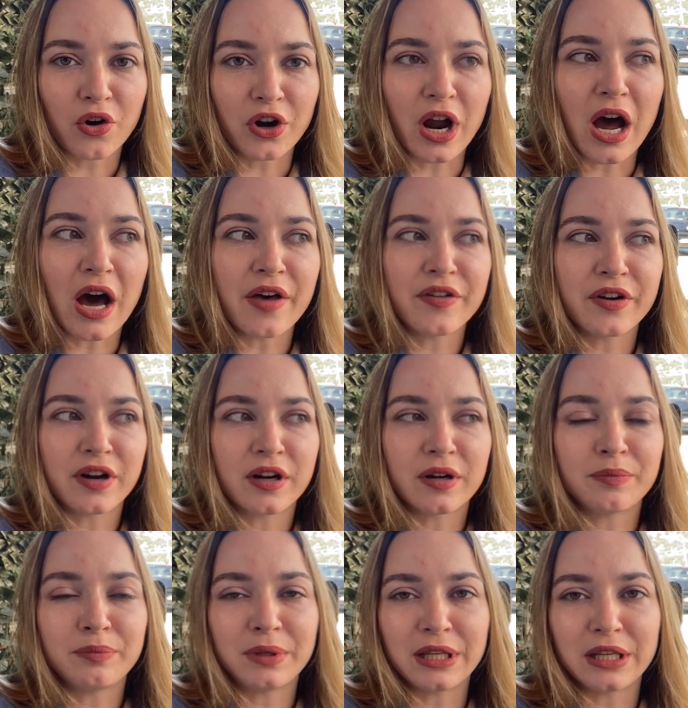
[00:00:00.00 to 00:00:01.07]
other
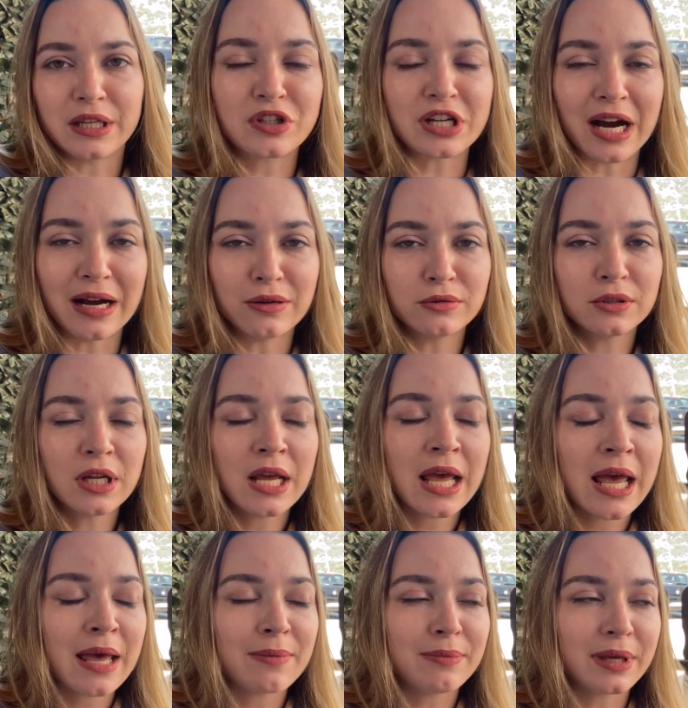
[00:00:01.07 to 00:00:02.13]
big town
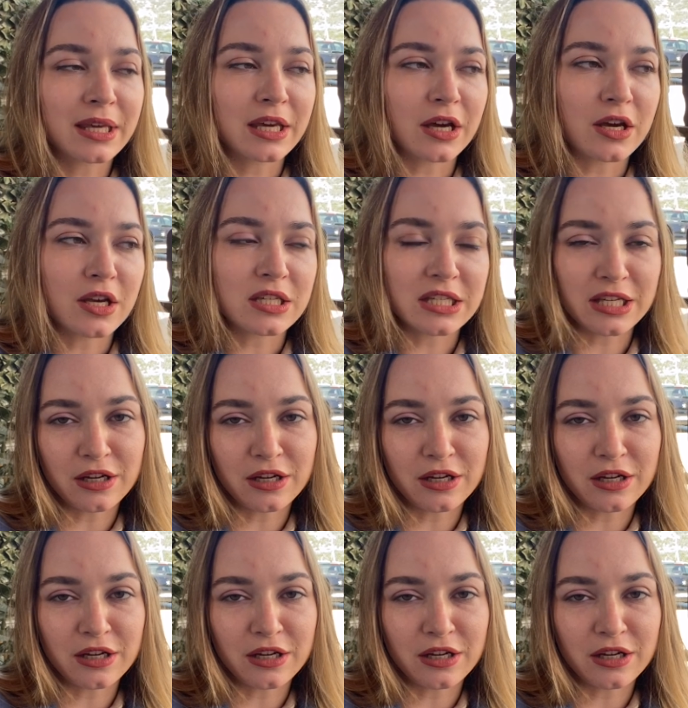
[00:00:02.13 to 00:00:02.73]
because